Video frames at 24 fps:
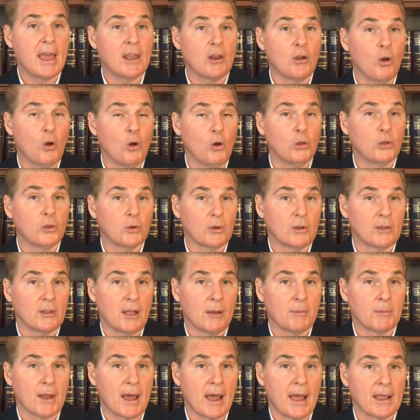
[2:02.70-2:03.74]
and older
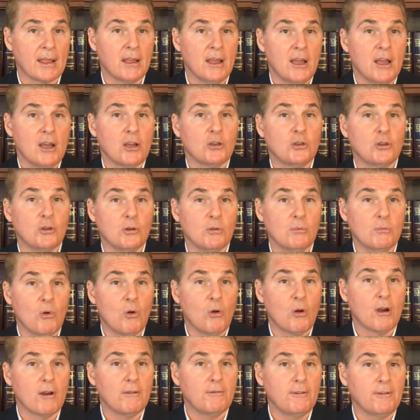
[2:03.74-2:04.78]
alumni to a
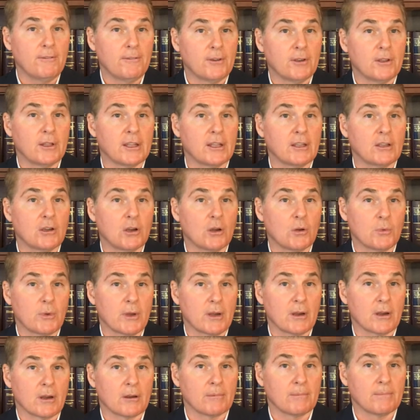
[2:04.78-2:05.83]
more fulfilling
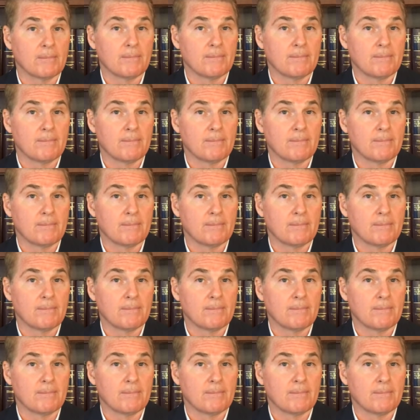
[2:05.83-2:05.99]
career.